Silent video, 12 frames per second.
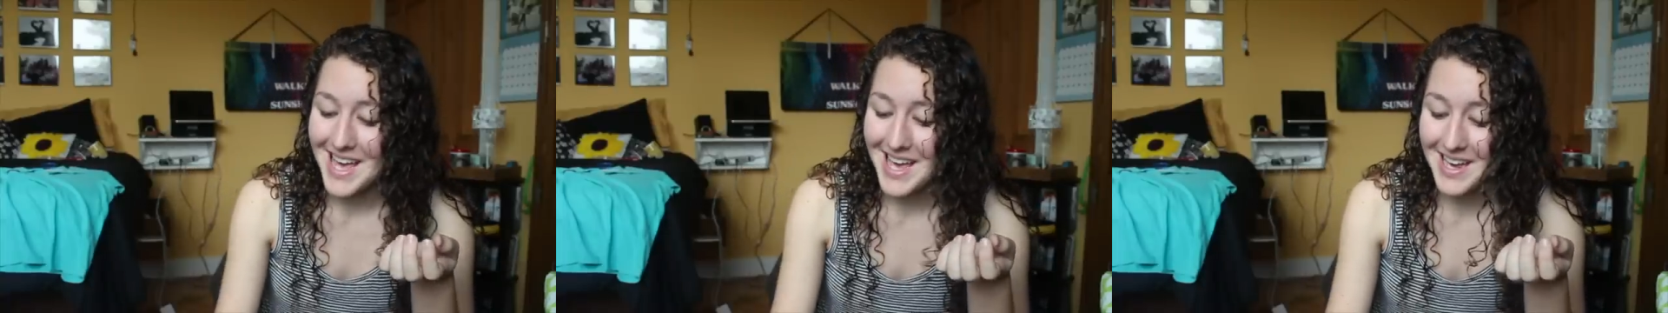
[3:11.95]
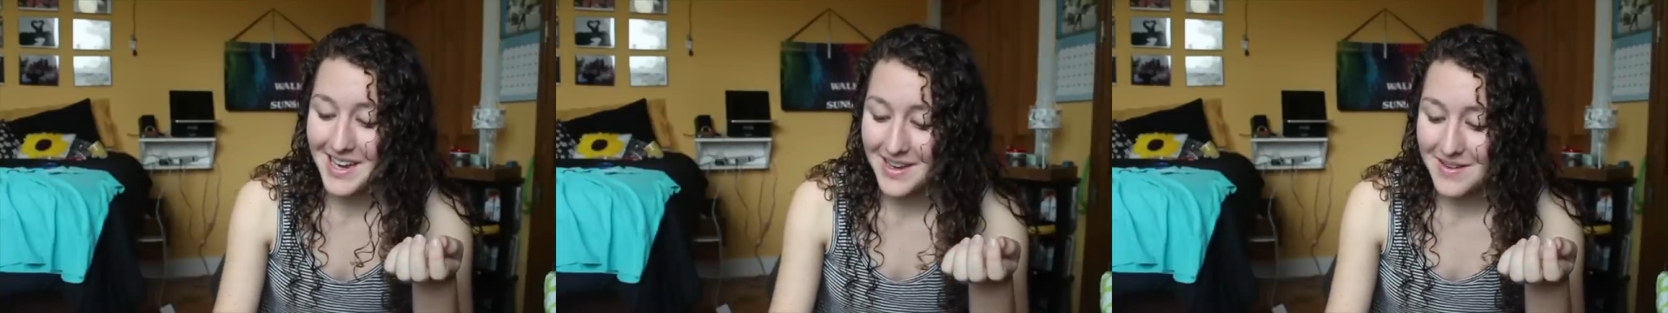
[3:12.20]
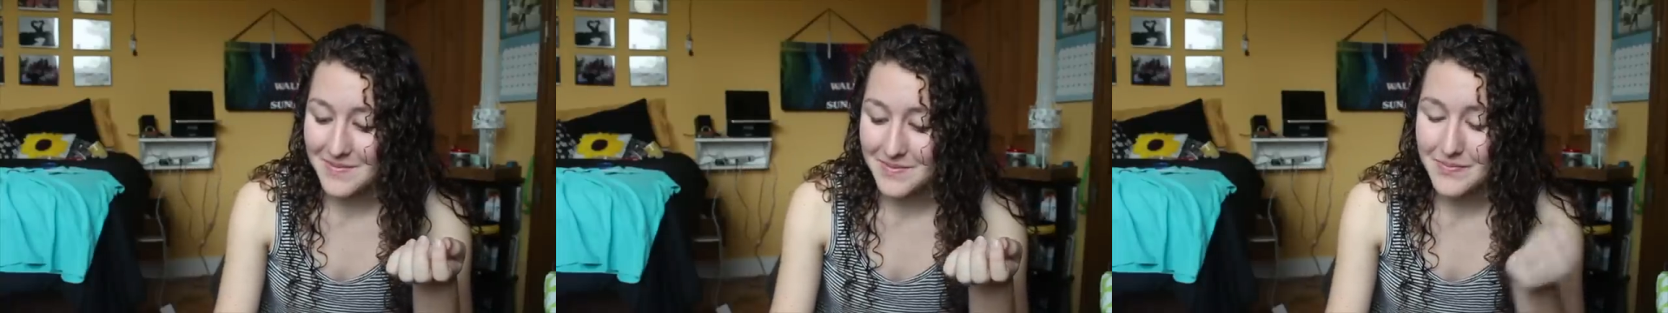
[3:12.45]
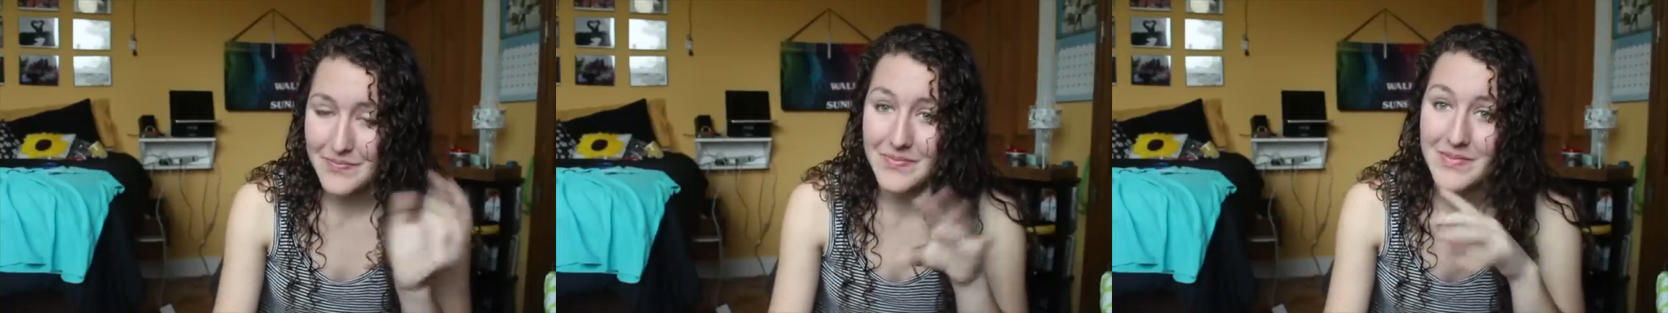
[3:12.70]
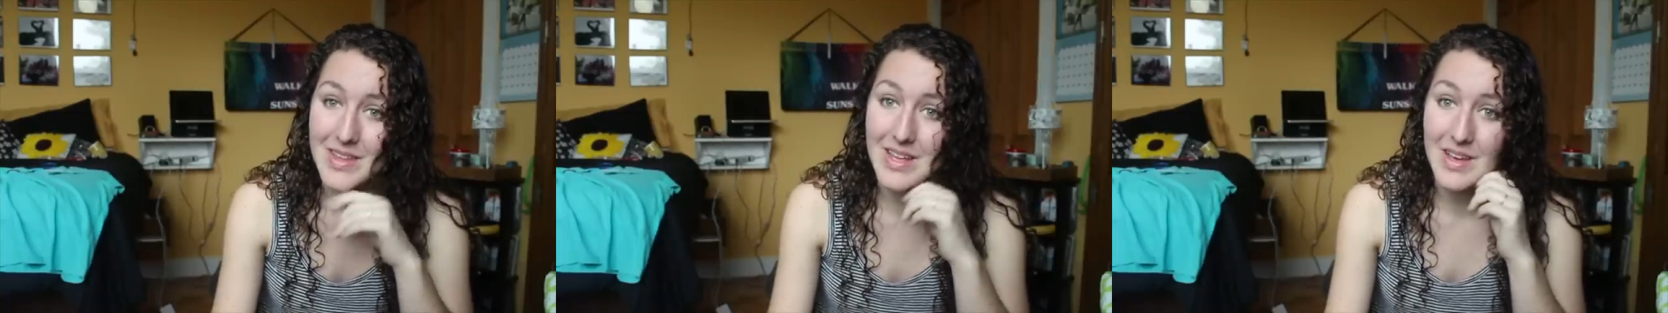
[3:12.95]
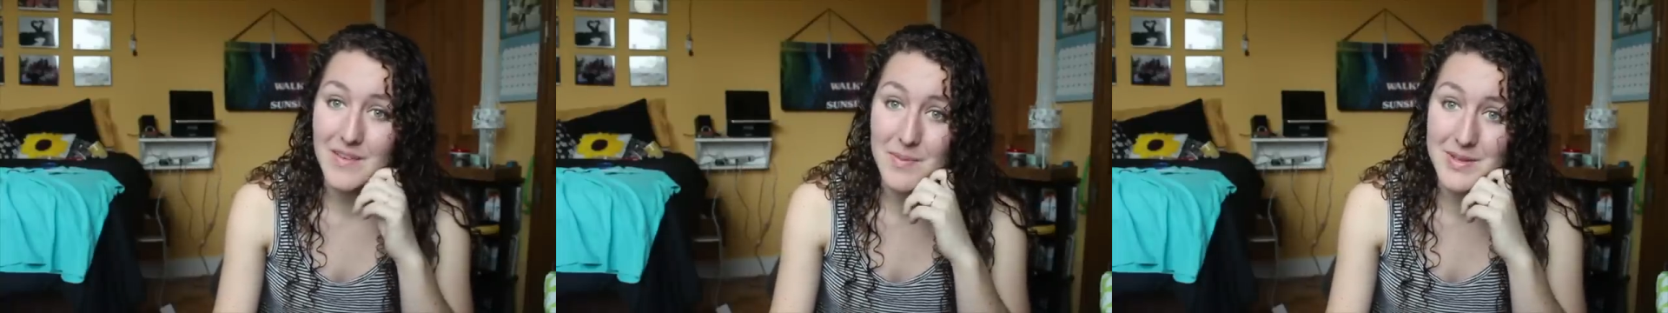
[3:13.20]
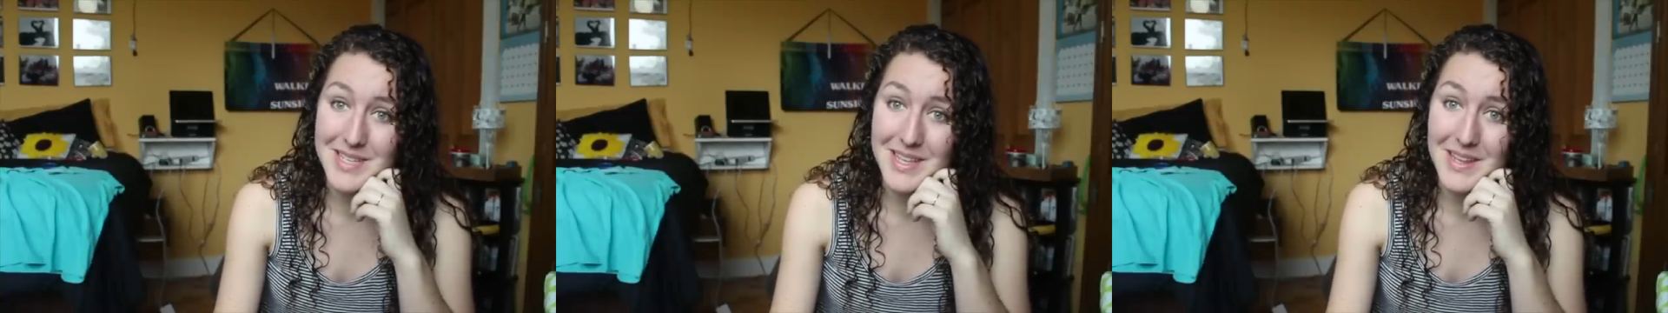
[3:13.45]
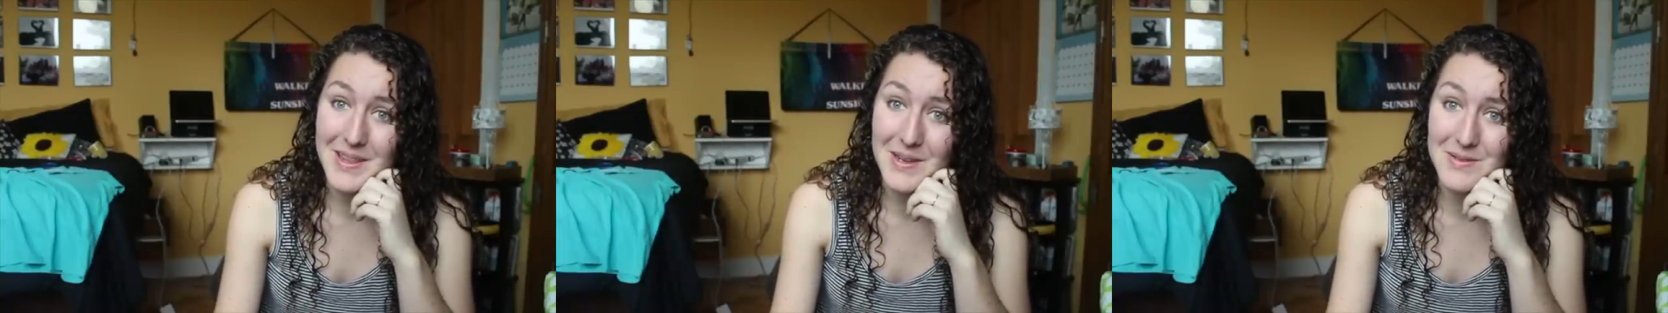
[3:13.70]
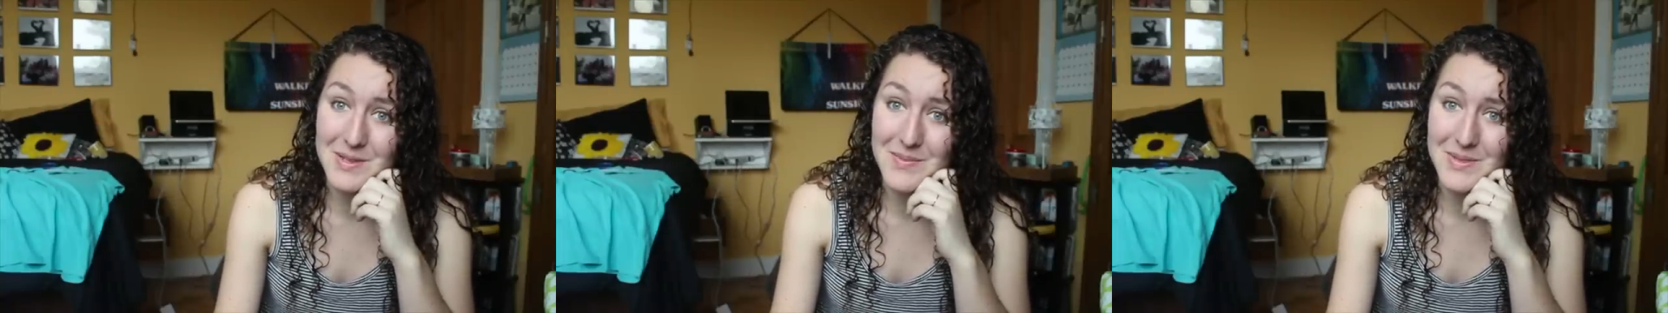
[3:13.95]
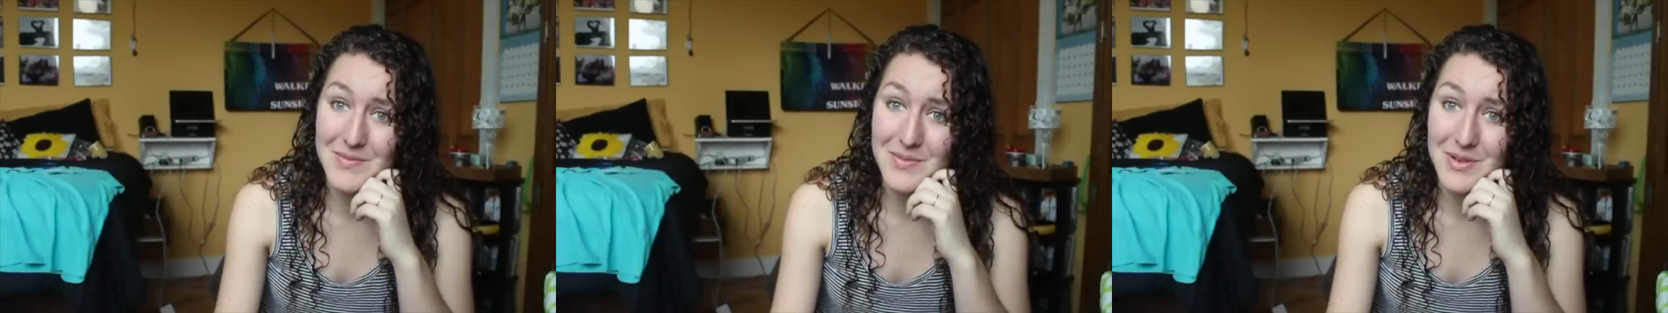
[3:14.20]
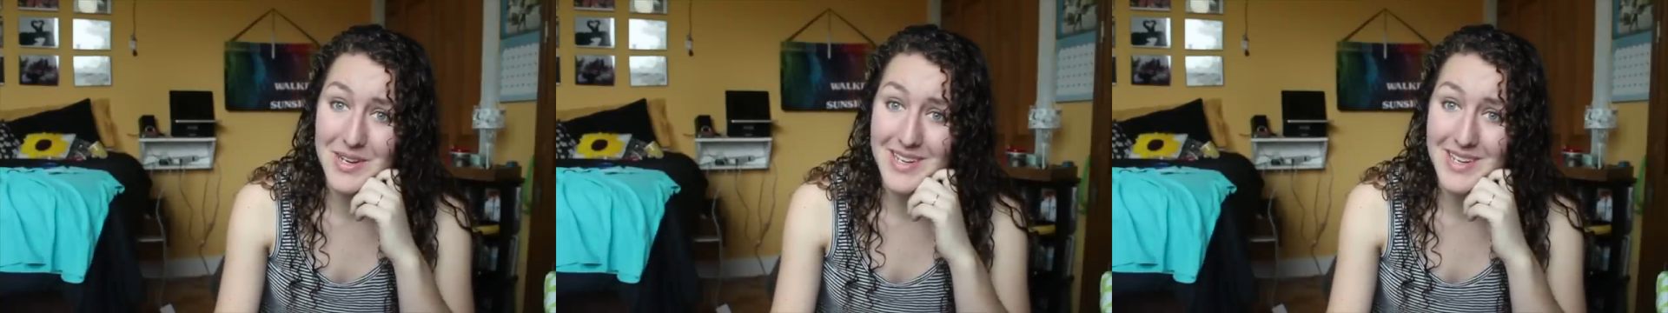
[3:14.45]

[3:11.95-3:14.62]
And I put together a little something for